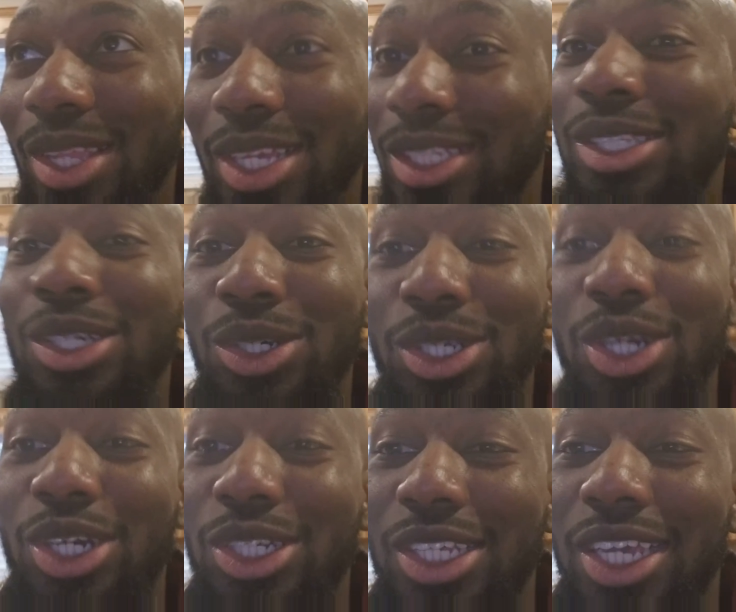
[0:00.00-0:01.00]
it's still
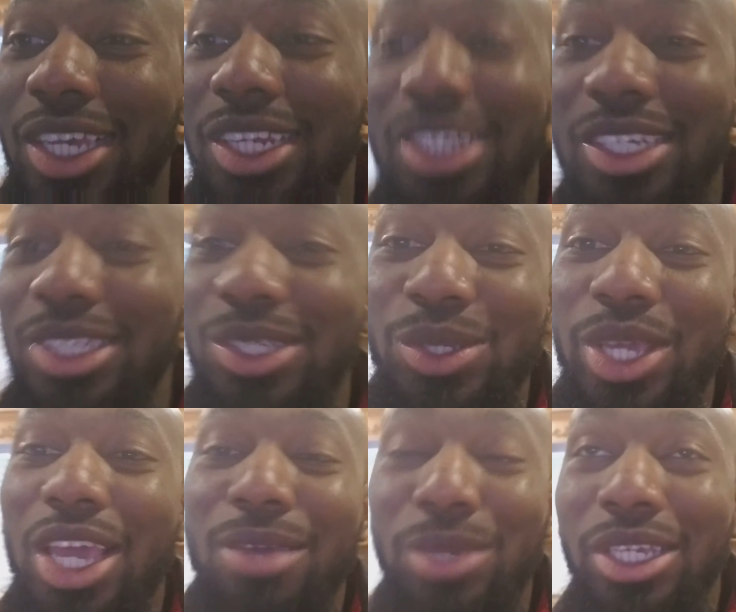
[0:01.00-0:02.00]
yours, and you
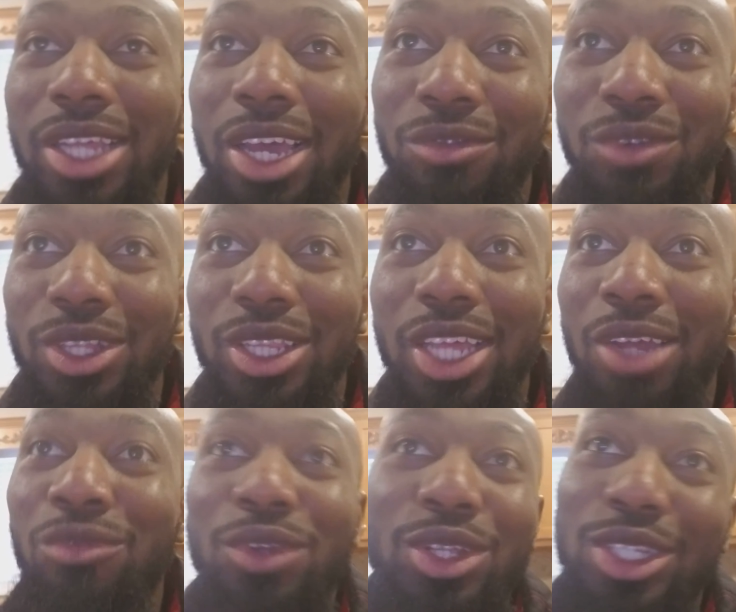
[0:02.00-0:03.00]
can't beat that feeling.
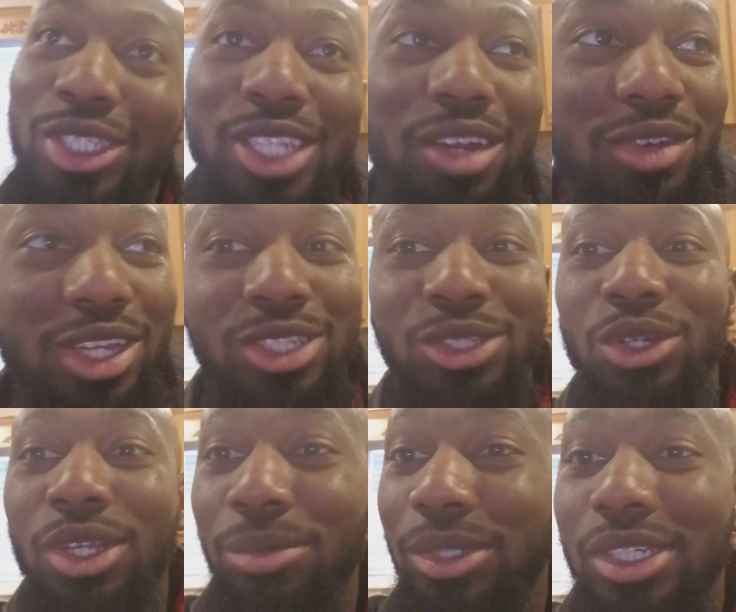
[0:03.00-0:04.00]
That feeling just never gets
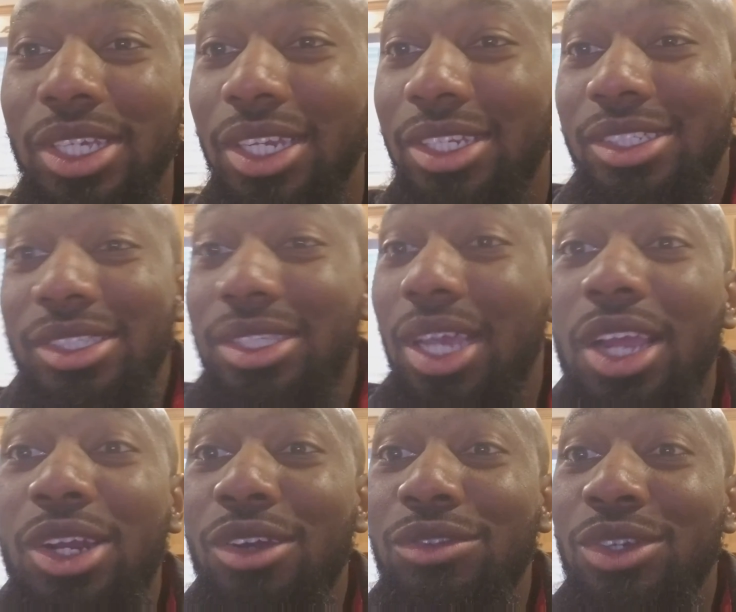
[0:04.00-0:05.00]
old. I mean, you get
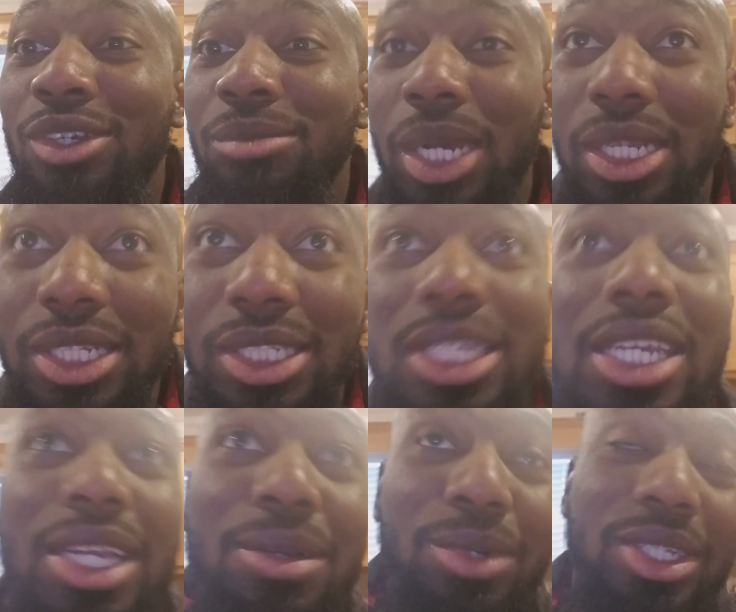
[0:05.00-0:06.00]
excited all talking about it.
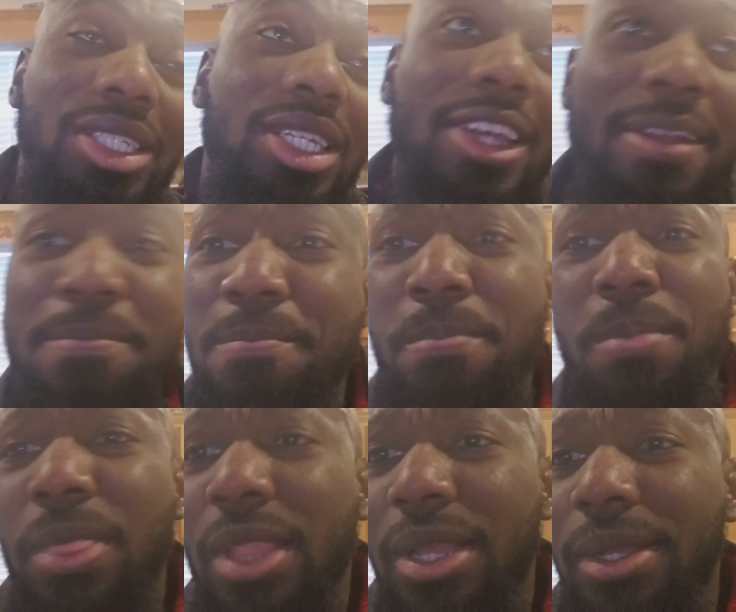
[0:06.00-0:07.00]
But yeah,
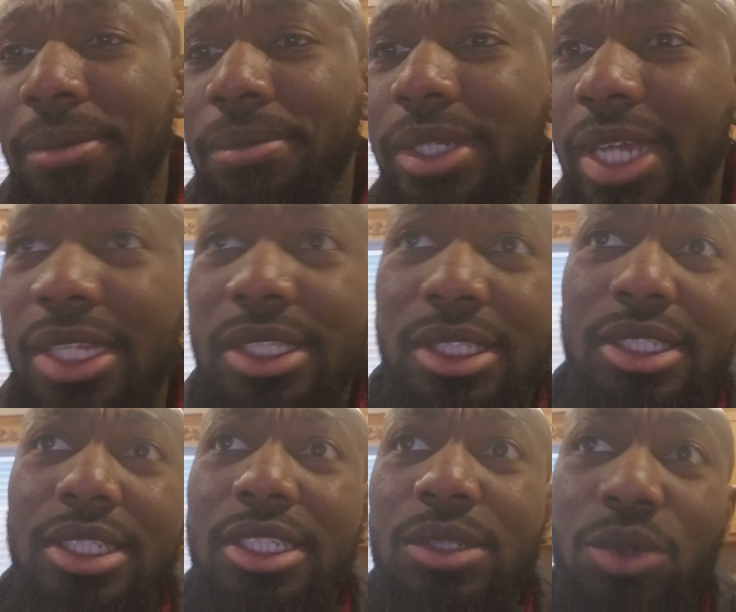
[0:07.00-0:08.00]
that's
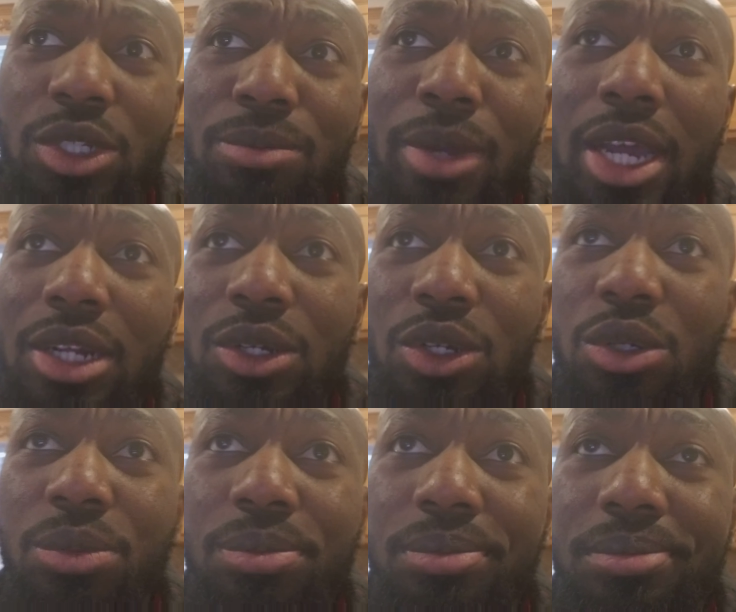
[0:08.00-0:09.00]
just when you're buying a home.